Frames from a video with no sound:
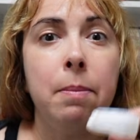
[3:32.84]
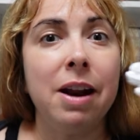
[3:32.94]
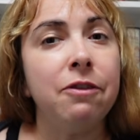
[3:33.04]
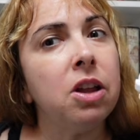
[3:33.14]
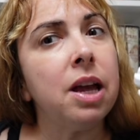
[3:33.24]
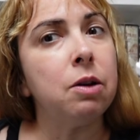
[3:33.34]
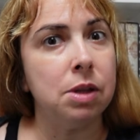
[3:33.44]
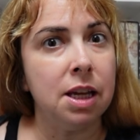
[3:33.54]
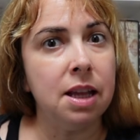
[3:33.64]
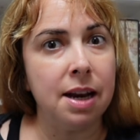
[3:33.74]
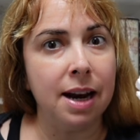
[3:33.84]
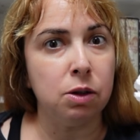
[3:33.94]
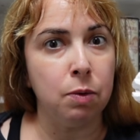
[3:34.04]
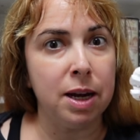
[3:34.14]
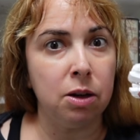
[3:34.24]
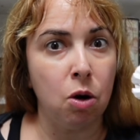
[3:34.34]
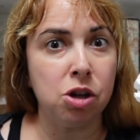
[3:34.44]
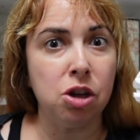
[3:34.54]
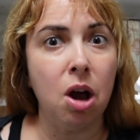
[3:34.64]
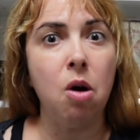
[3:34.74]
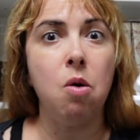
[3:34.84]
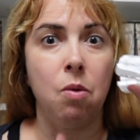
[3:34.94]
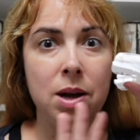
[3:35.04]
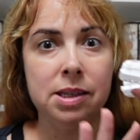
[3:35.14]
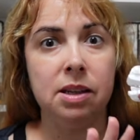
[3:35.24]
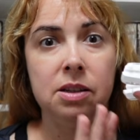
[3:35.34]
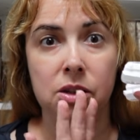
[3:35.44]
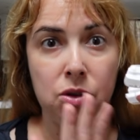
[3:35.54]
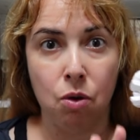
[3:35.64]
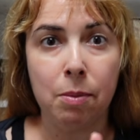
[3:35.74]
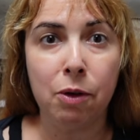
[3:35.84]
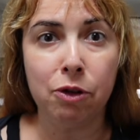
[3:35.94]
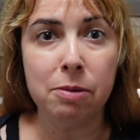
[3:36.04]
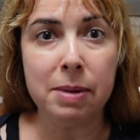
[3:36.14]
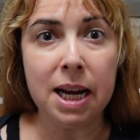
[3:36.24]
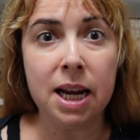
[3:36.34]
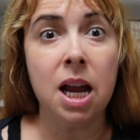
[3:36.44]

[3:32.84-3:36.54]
But I feel like within the next week or so, once this is normal for me,